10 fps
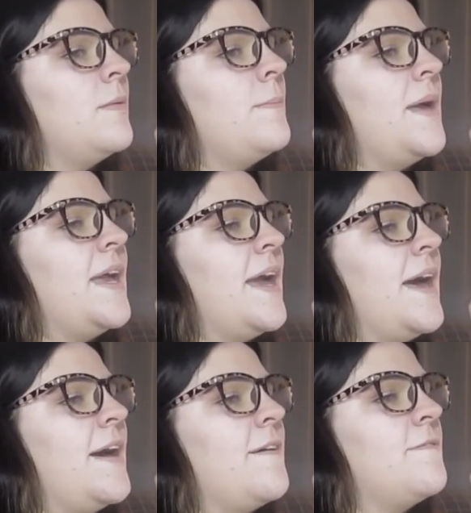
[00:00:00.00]
may
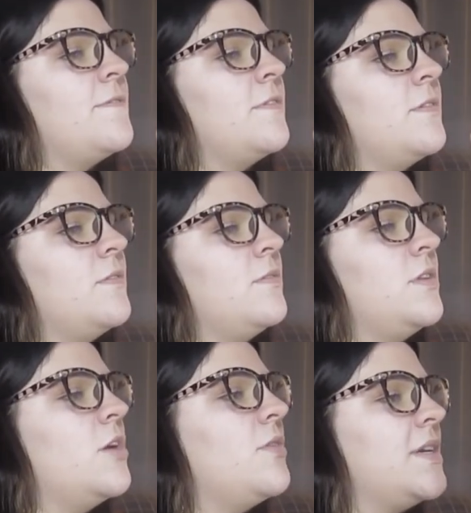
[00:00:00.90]
have
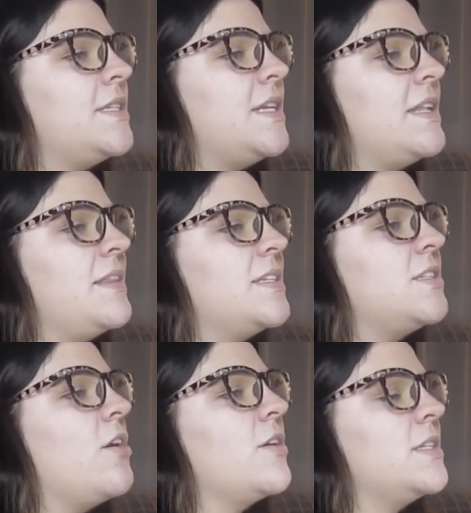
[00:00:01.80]
noticed and that this
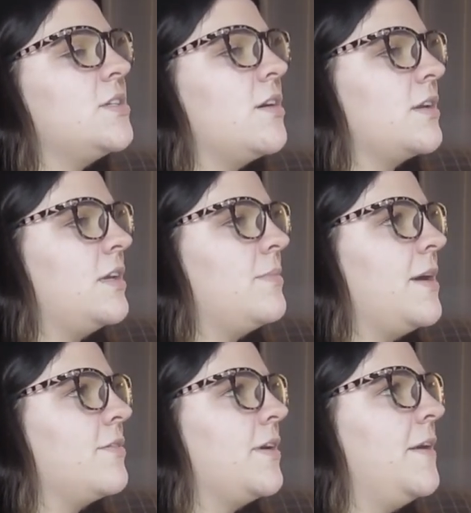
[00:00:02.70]
song is talking
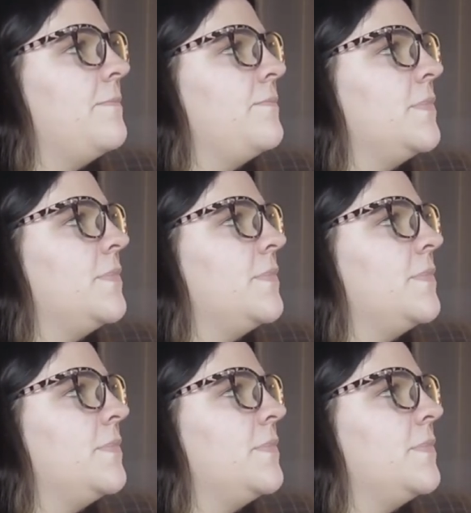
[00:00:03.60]
about, okay?